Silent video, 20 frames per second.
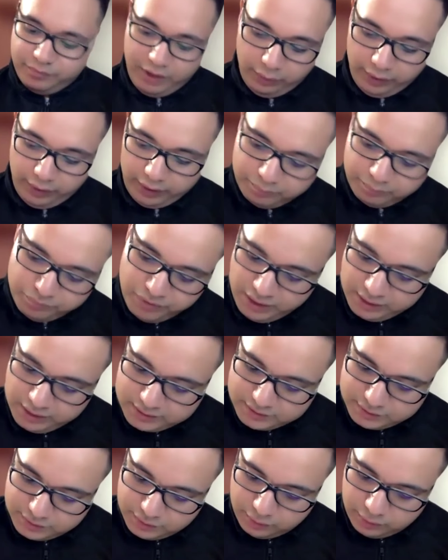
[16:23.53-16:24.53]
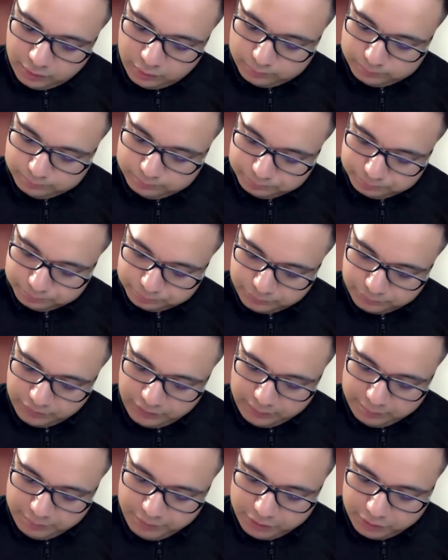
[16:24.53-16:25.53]
Okay, so
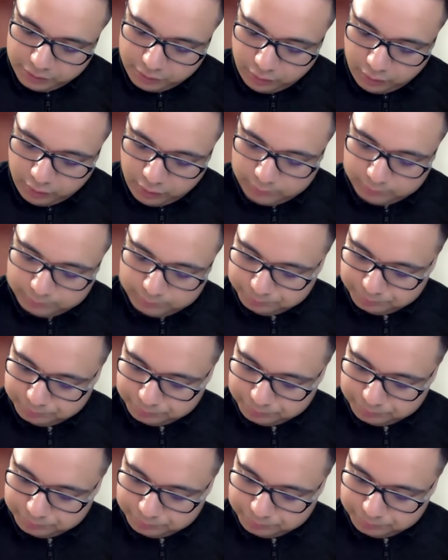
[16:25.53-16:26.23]
let me draw